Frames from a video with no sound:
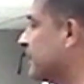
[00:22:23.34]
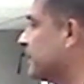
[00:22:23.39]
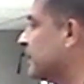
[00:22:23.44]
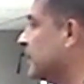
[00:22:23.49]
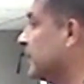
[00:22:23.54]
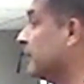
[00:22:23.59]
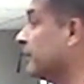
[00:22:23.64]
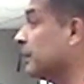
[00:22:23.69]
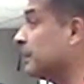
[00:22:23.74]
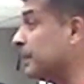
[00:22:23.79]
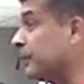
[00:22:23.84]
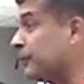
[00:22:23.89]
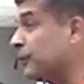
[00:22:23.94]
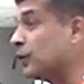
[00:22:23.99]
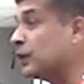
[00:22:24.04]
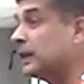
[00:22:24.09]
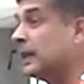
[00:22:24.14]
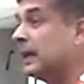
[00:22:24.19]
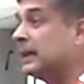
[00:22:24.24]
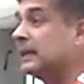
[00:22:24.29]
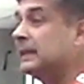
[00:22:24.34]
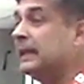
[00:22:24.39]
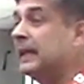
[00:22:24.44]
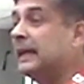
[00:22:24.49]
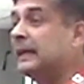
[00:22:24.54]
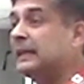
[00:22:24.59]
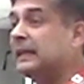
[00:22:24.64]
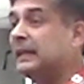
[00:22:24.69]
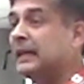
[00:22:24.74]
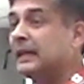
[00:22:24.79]
Even before that, in
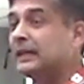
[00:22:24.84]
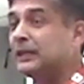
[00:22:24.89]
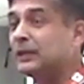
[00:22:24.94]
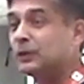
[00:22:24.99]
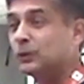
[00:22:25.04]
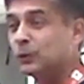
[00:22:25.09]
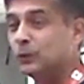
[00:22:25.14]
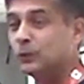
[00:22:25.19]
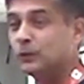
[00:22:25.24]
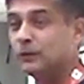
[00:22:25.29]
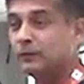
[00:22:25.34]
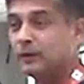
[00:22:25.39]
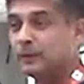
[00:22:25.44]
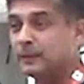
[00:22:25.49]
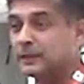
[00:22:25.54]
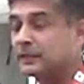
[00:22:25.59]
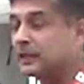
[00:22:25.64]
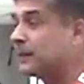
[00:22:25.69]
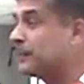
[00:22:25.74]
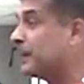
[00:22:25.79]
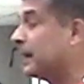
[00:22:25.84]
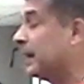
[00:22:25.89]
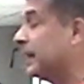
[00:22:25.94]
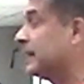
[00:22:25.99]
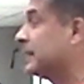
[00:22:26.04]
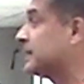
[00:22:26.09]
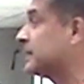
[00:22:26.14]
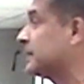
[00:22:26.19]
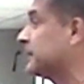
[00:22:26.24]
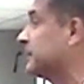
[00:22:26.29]
1882, you will be
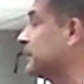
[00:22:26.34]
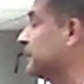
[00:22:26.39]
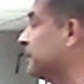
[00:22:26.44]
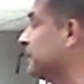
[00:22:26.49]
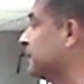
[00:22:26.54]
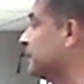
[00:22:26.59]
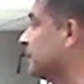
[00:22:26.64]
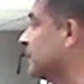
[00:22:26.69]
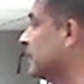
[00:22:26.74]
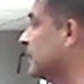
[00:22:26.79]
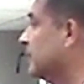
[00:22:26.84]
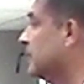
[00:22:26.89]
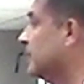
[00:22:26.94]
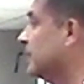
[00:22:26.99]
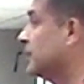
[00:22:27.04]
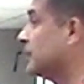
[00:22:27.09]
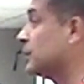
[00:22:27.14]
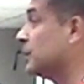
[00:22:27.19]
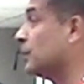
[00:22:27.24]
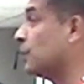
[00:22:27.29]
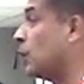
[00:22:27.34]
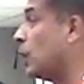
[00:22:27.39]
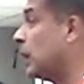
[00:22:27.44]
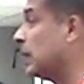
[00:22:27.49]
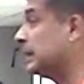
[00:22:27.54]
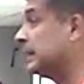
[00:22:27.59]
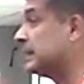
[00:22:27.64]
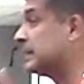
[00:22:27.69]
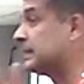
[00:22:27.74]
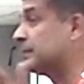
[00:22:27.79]
surprised. You see,
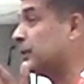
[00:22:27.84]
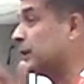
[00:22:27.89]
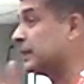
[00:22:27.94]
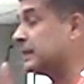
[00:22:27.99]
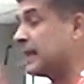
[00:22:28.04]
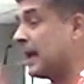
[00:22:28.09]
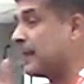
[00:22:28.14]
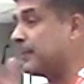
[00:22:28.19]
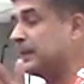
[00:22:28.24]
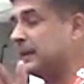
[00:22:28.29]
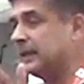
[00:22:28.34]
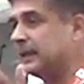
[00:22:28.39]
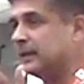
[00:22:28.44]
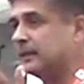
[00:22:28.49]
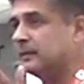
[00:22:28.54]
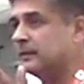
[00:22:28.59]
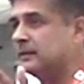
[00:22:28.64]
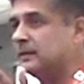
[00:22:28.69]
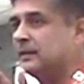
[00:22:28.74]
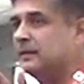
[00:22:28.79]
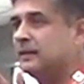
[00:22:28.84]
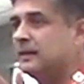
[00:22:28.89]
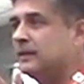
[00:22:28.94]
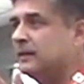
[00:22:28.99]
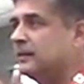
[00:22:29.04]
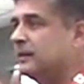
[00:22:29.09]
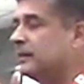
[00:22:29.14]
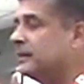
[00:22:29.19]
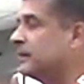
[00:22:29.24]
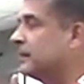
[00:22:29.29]
all this what is happening,
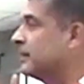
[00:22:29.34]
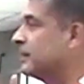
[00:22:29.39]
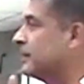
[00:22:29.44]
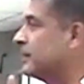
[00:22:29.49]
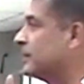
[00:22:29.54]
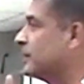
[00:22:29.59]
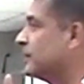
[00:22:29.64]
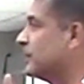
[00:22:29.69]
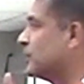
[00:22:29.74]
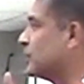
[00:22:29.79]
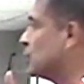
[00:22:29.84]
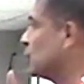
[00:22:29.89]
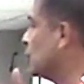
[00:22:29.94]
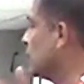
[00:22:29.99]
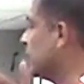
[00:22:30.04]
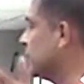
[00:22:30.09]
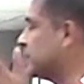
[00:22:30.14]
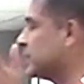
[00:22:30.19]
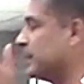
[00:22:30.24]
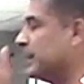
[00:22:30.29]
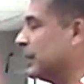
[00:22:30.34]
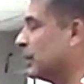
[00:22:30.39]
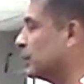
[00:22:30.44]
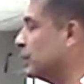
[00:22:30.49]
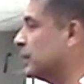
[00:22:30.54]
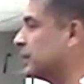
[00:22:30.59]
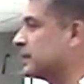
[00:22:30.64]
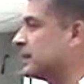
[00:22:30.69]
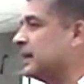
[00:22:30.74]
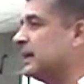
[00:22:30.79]
students coming to
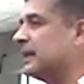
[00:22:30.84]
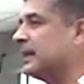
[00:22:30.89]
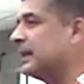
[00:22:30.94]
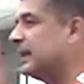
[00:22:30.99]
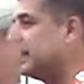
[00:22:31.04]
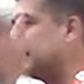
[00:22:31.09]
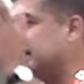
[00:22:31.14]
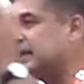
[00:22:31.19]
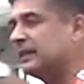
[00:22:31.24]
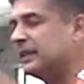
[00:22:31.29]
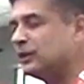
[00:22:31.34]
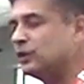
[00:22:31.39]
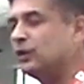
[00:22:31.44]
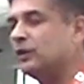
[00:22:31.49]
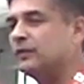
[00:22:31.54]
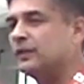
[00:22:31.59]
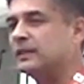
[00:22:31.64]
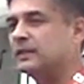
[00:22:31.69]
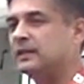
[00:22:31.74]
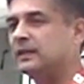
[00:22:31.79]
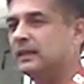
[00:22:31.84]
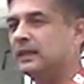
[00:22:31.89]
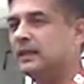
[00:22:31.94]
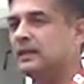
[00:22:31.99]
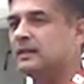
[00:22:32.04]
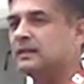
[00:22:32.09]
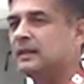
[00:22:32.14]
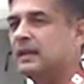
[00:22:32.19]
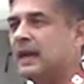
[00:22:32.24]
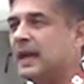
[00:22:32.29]
this country in the
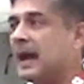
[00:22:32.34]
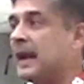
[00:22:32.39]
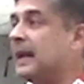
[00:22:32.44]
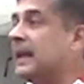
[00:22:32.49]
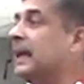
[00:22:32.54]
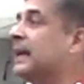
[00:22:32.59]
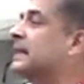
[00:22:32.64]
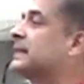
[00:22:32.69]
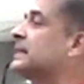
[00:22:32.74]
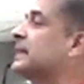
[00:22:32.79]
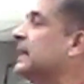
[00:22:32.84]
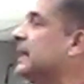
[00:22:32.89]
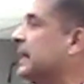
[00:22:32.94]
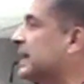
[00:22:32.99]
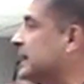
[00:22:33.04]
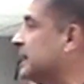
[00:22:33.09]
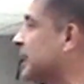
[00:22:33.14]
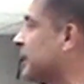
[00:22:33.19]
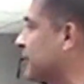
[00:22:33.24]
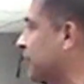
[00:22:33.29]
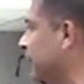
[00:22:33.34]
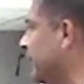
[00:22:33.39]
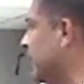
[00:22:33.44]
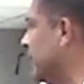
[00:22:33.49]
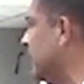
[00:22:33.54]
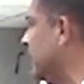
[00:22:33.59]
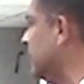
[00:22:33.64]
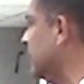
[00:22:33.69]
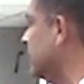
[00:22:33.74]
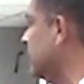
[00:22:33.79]
universities and excelling in their
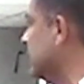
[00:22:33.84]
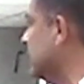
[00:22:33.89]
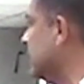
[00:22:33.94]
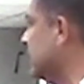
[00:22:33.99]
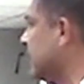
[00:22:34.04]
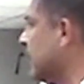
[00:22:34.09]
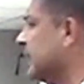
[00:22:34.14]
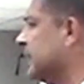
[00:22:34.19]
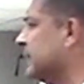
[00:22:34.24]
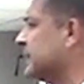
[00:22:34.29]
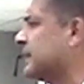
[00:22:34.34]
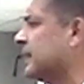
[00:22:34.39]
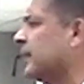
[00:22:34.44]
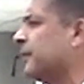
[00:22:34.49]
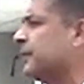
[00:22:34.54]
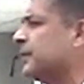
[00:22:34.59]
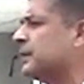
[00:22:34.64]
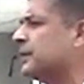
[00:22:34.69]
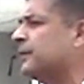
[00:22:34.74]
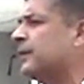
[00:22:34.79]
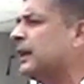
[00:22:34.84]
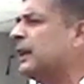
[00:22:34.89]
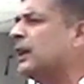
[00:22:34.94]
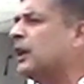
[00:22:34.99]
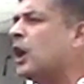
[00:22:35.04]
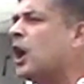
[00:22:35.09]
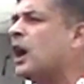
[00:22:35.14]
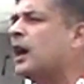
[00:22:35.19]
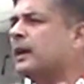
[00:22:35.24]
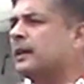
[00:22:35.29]
field, that itself is a very
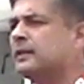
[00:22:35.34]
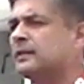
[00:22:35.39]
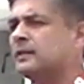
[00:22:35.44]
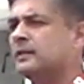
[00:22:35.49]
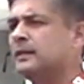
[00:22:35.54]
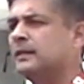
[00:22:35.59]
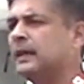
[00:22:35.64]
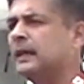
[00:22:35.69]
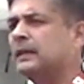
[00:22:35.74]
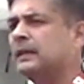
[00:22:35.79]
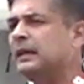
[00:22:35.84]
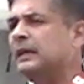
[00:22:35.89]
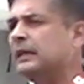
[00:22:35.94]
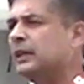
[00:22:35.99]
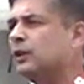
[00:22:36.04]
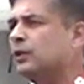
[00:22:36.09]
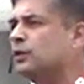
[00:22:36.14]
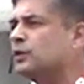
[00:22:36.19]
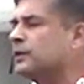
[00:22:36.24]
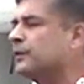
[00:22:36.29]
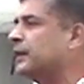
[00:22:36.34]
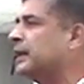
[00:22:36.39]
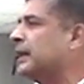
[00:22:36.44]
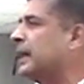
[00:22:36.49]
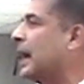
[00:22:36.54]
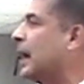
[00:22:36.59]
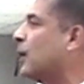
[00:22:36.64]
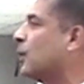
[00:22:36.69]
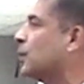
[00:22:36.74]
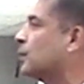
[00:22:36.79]
long history that continues even
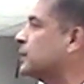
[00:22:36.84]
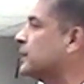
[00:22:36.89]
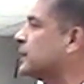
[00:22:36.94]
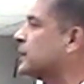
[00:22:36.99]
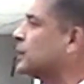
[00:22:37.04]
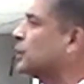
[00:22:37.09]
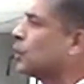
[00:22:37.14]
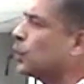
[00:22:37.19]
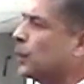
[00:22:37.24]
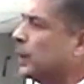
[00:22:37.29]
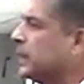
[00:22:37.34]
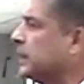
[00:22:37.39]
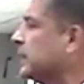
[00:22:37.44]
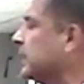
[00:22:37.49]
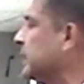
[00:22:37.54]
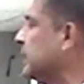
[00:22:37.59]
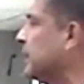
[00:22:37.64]
now, just growing in